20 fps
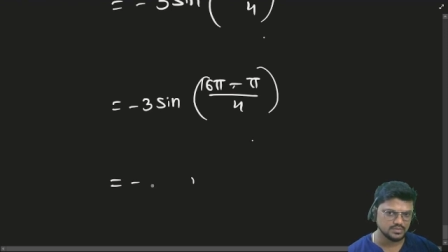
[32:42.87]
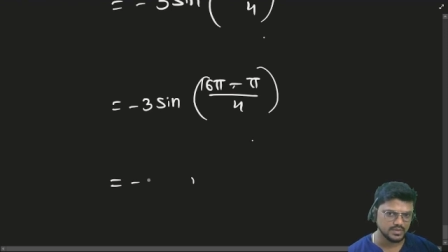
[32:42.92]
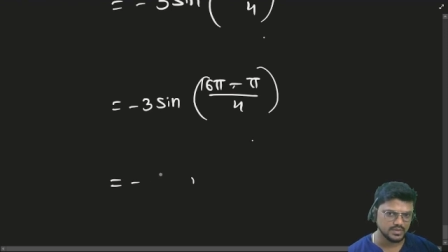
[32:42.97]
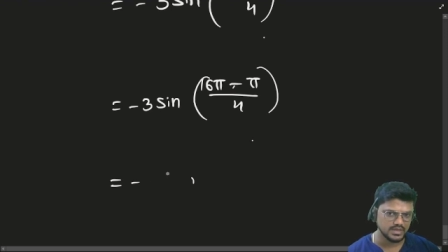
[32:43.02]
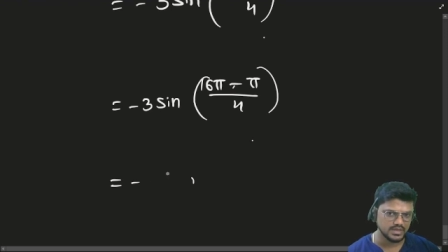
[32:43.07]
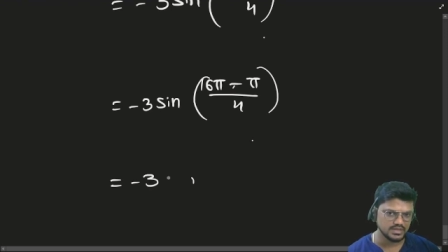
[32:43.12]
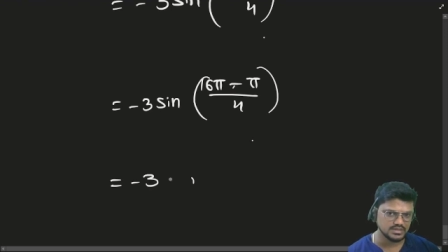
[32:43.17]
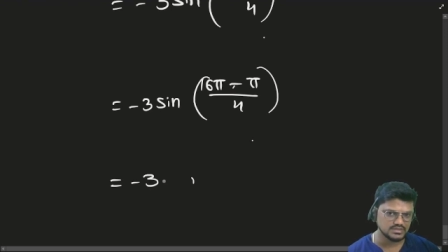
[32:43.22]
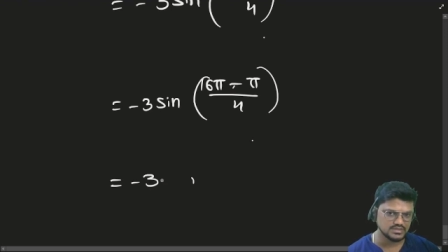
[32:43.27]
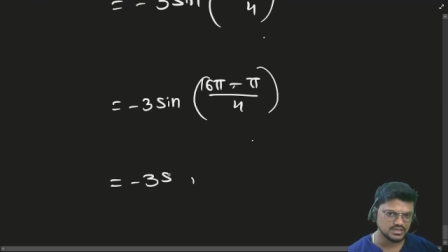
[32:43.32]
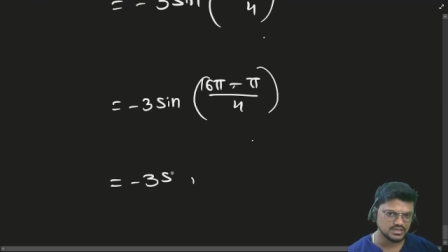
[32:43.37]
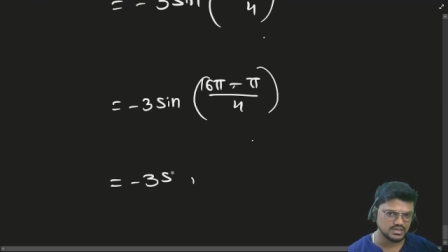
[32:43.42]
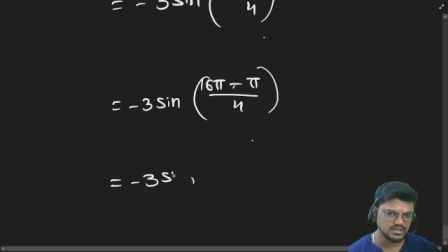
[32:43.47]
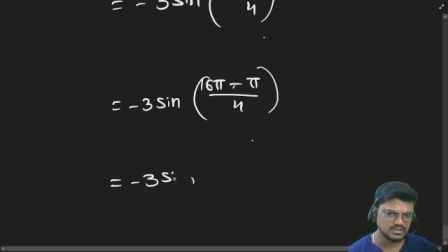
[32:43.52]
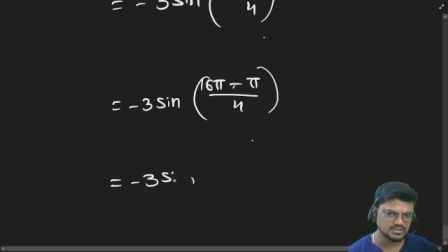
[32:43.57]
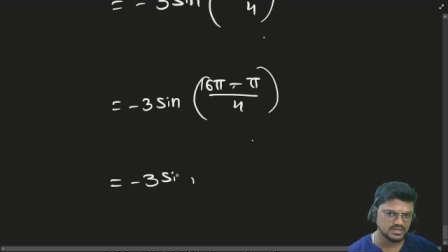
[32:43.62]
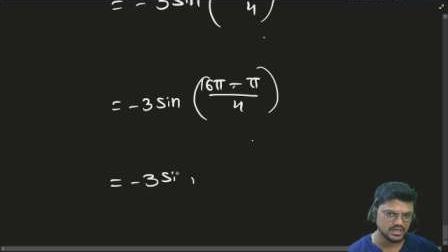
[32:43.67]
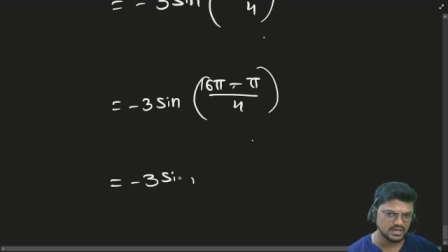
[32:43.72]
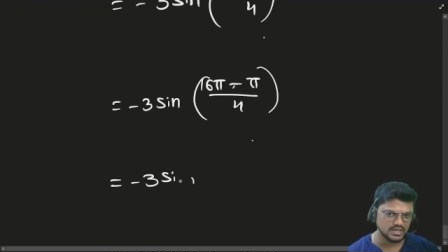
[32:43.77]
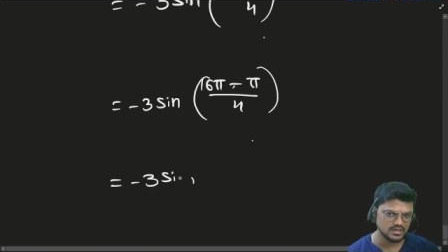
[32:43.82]
minus 3
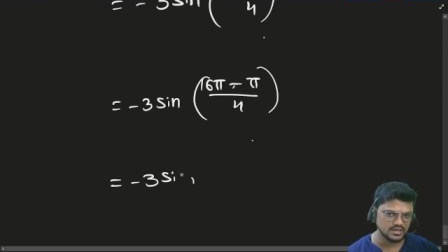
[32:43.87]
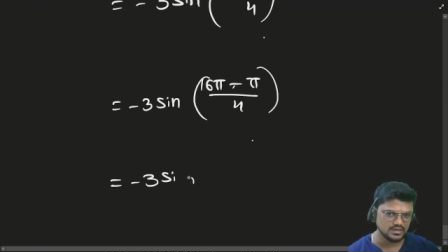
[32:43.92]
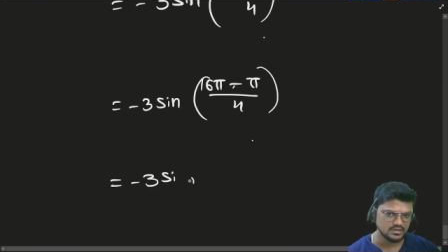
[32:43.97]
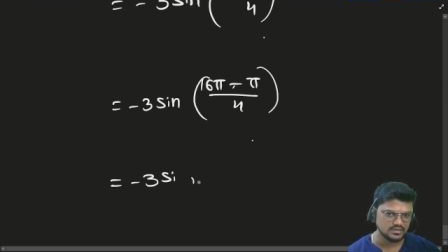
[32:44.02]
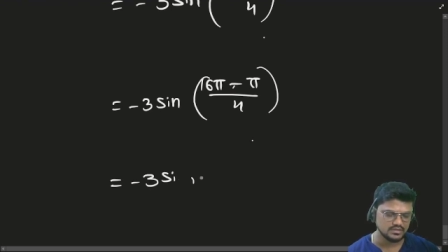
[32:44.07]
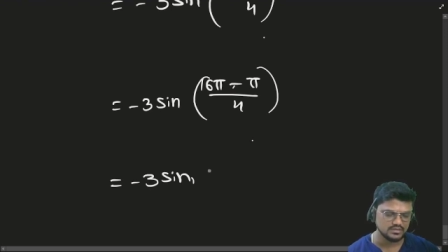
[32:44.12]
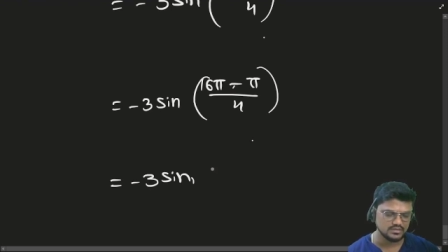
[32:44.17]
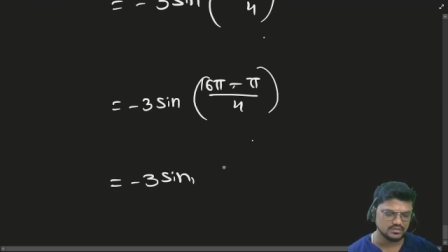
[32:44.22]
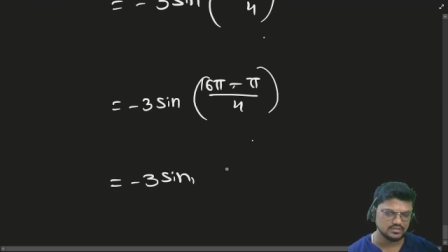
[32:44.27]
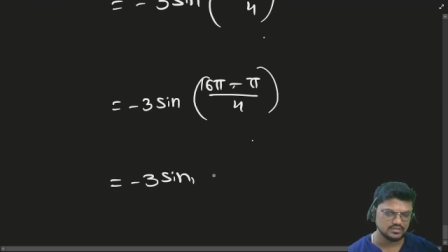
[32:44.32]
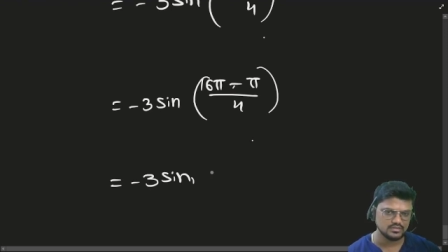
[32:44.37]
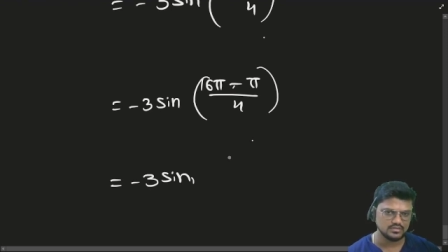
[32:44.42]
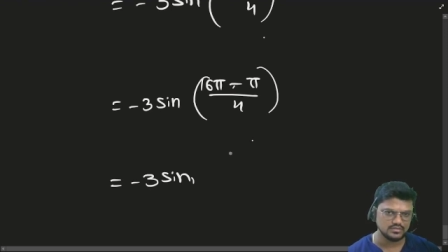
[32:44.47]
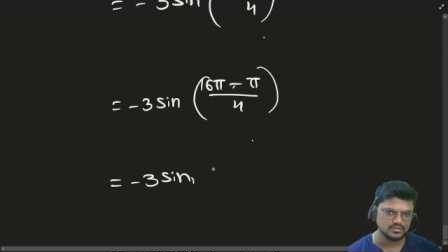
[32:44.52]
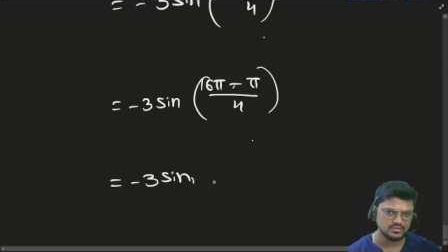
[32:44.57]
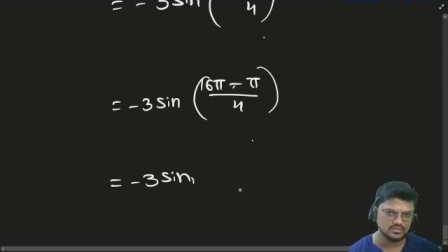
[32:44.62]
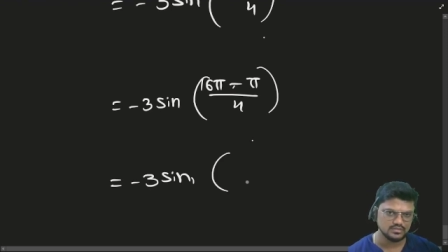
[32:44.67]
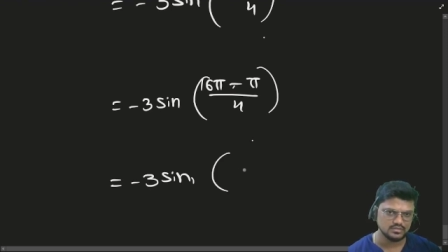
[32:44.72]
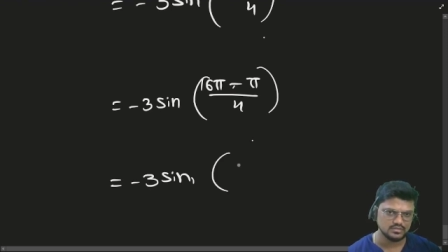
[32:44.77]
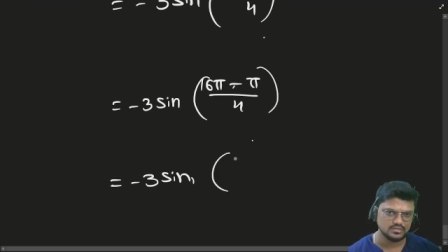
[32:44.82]
sine.
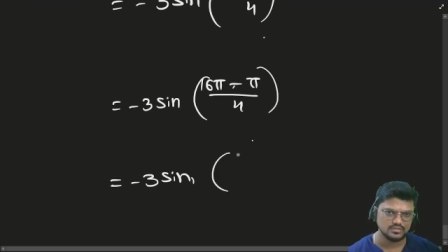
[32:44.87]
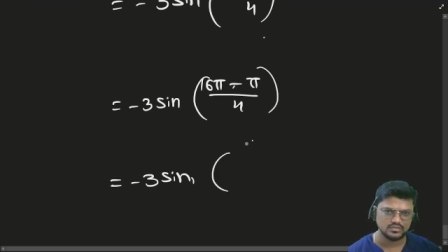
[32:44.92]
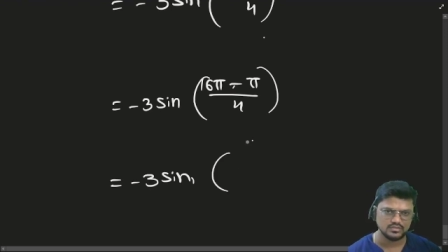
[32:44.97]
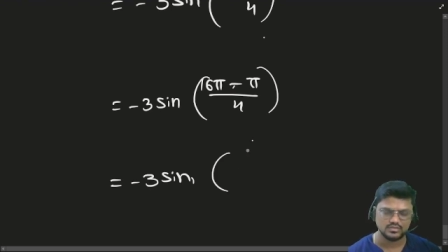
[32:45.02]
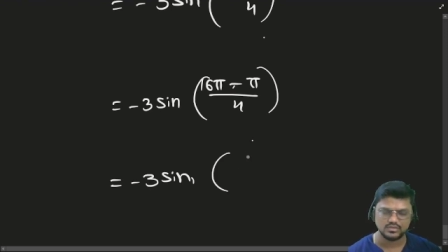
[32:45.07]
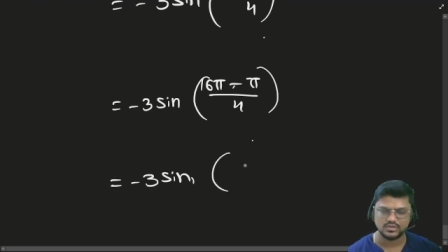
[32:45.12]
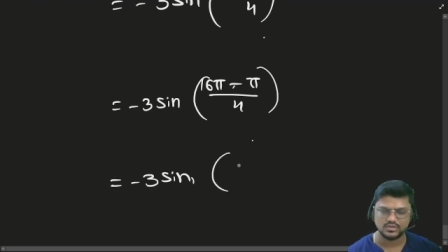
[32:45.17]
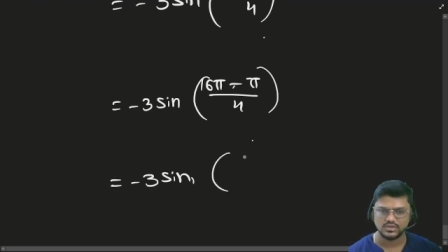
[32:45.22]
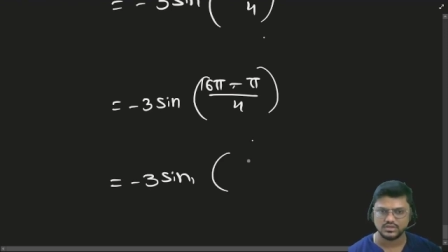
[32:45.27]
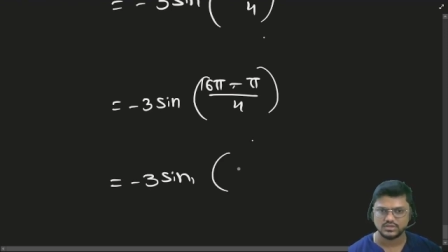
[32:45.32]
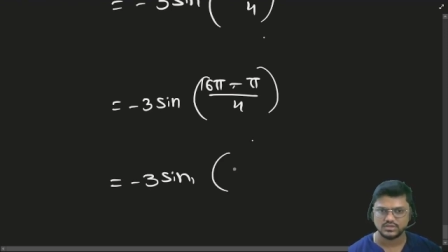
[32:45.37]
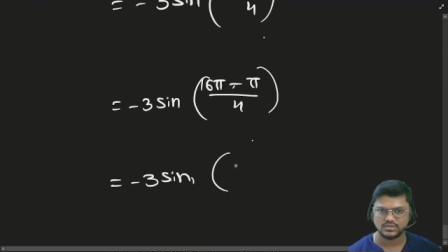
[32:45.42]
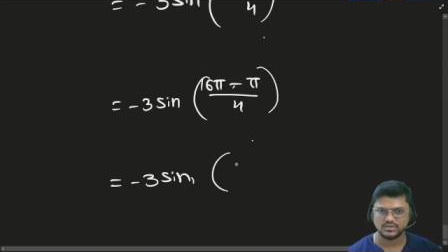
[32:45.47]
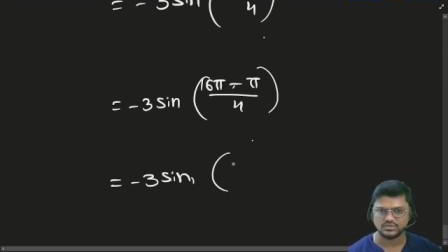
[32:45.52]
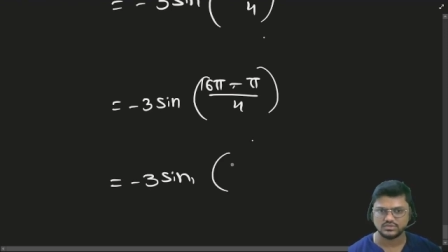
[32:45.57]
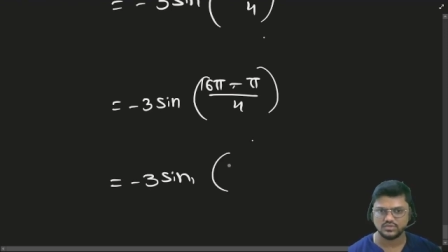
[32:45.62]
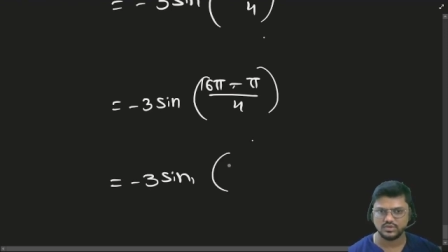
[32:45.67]
This